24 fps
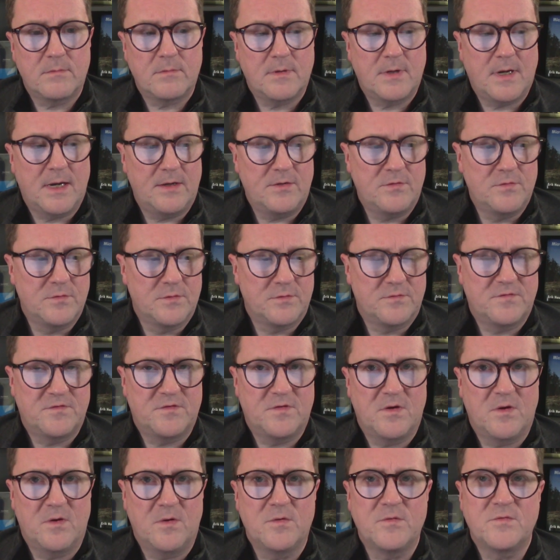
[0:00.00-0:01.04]
get your
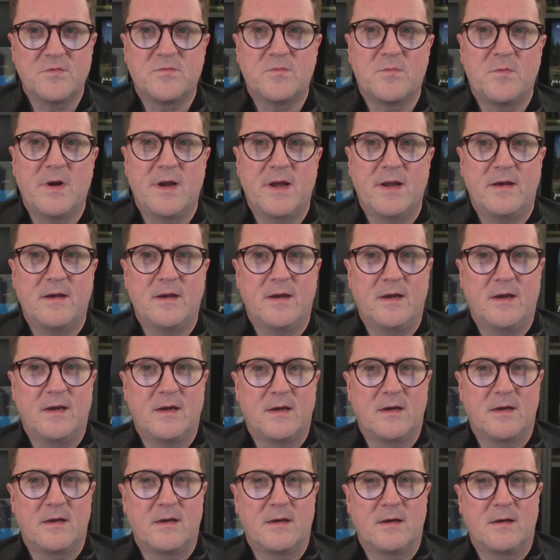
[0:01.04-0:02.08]
toes wet
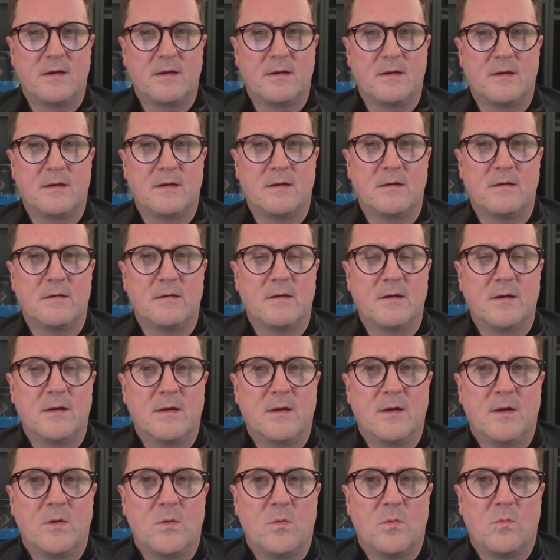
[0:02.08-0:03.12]
in
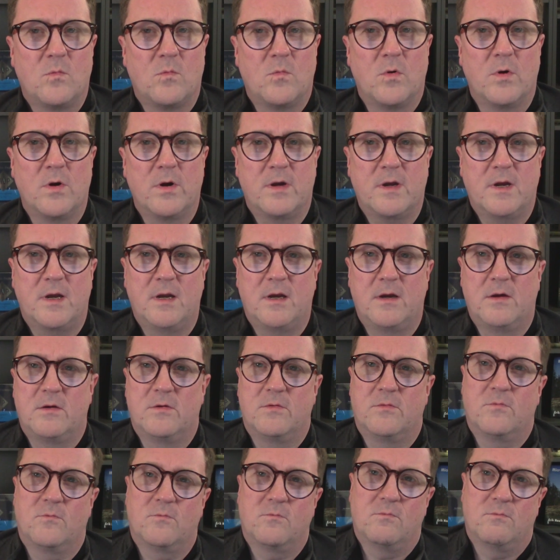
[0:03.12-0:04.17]

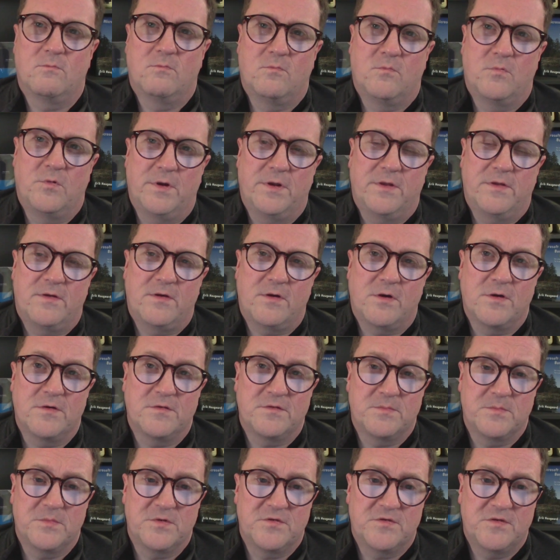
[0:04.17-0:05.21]
working with
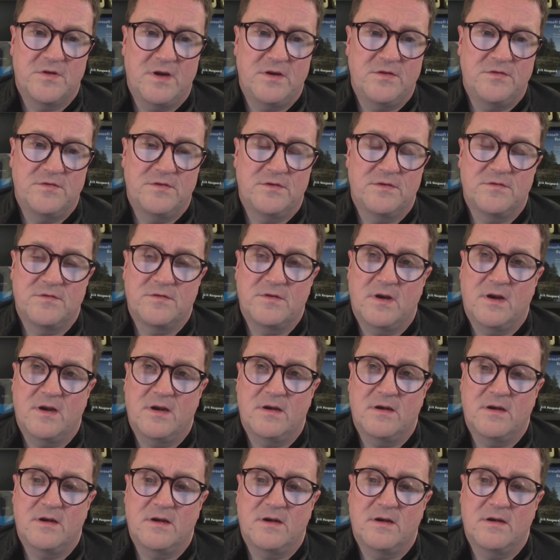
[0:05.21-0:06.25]
customizations
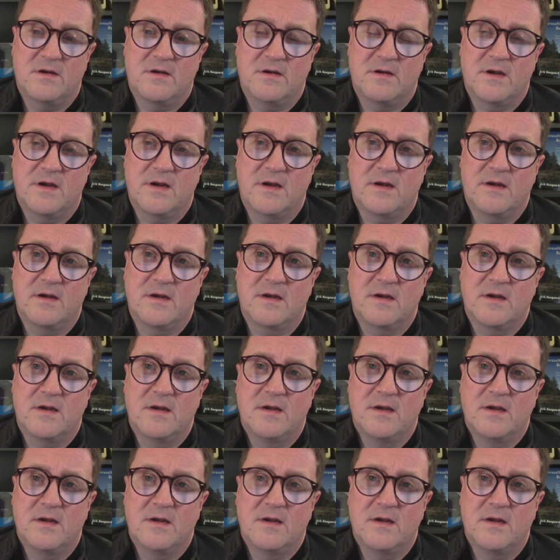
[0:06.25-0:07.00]
and